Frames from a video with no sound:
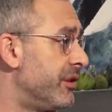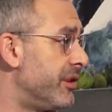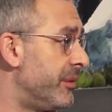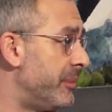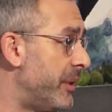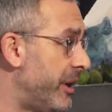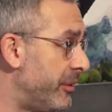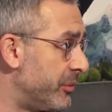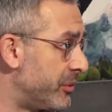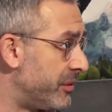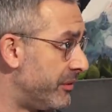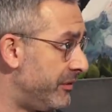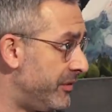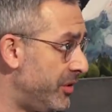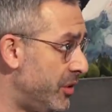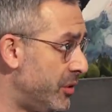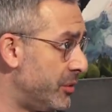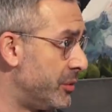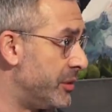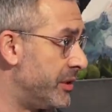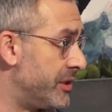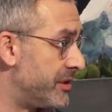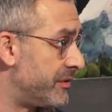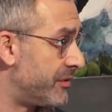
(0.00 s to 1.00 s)
amount of
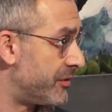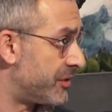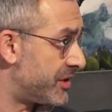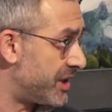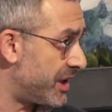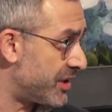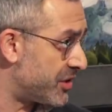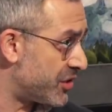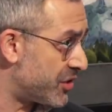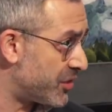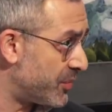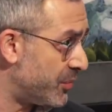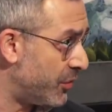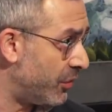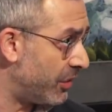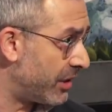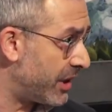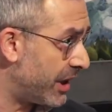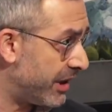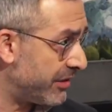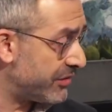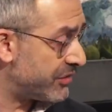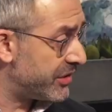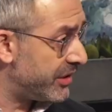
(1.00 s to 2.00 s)
viewers for such a small
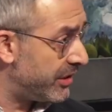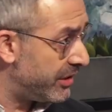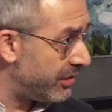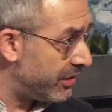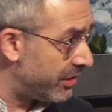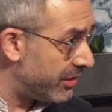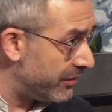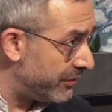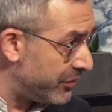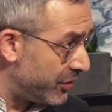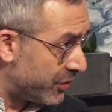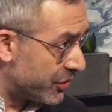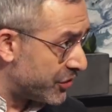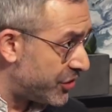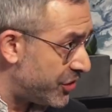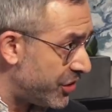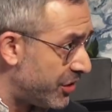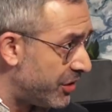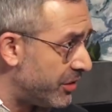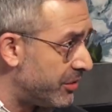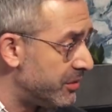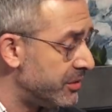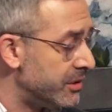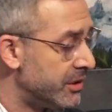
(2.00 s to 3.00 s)
country of your
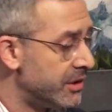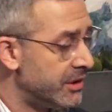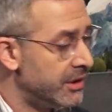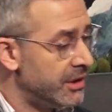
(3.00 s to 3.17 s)
show